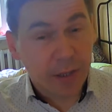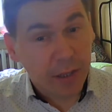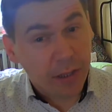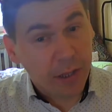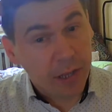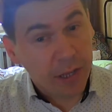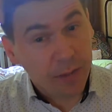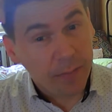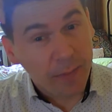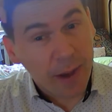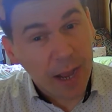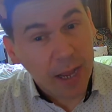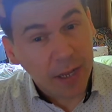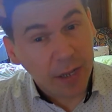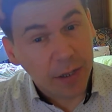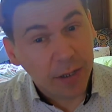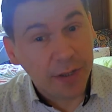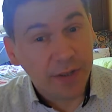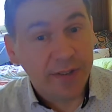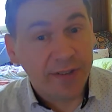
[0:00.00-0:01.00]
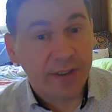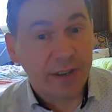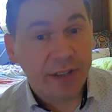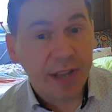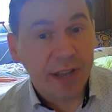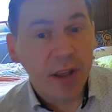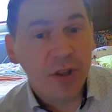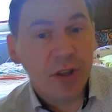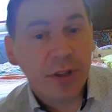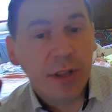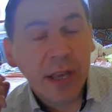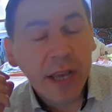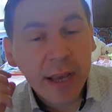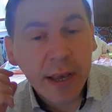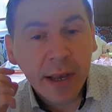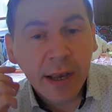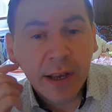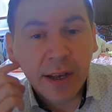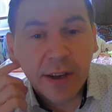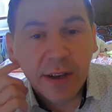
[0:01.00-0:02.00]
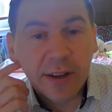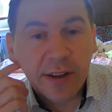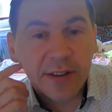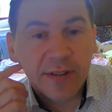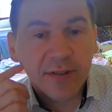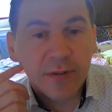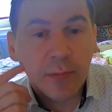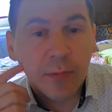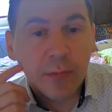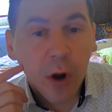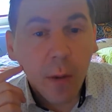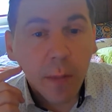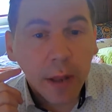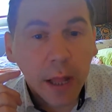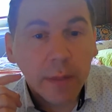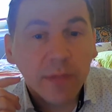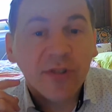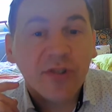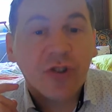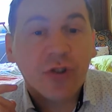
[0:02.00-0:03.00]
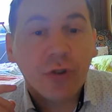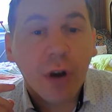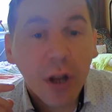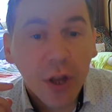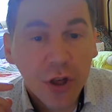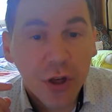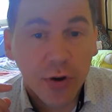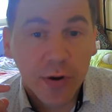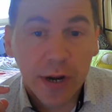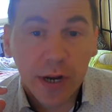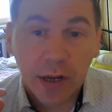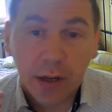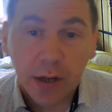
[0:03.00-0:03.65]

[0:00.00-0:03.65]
in my dissertation is problem structuring.